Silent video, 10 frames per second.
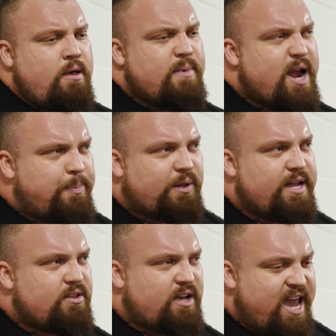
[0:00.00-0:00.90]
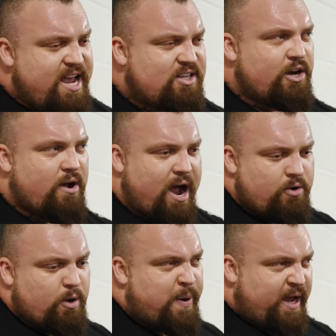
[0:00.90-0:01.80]
manipulate the kit, you know, how
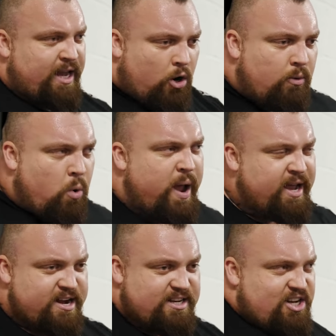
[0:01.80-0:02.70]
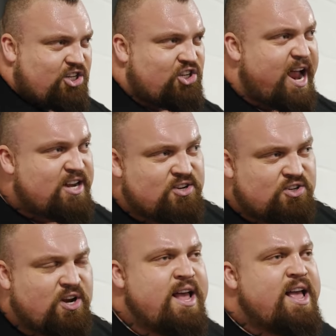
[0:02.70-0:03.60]
you pick it up quick, get it to your chest, and
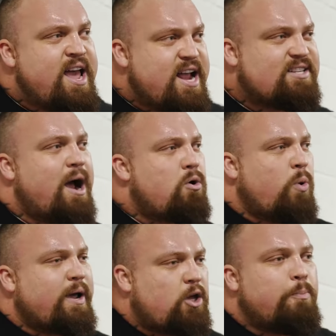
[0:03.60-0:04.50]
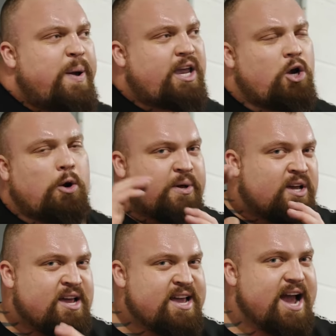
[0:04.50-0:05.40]
so it's how quick you pick it up and
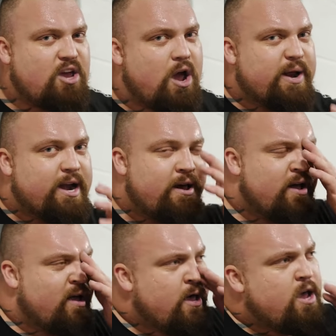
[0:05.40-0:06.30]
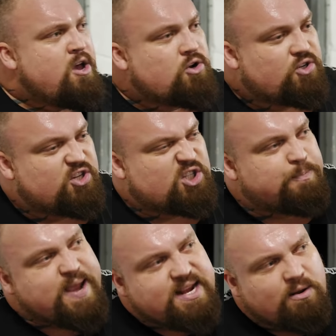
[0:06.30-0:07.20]
can get going. Because the
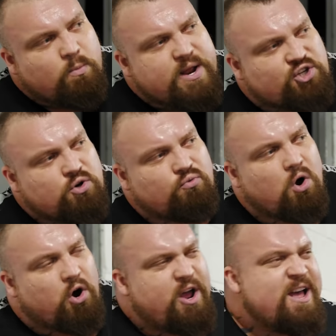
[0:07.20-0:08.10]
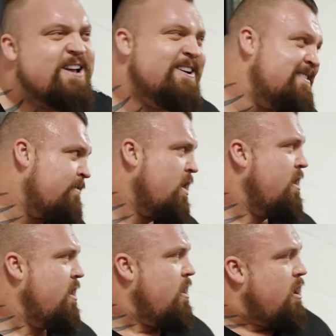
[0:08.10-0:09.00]
speed in which you run,
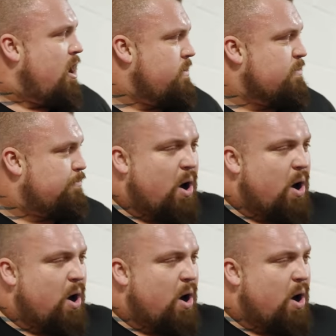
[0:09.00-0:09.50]
I mean,